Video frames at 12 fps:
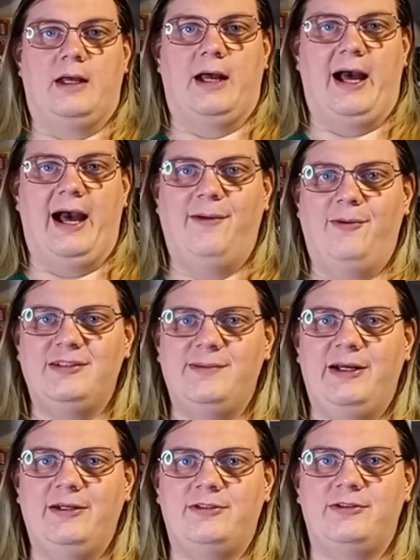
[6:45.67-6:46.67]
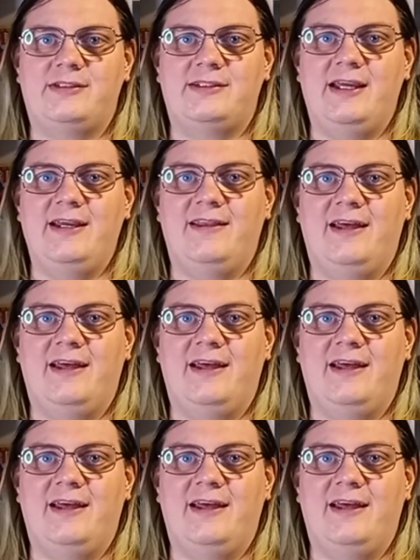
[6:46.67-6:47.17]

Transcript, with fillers: I was about to say that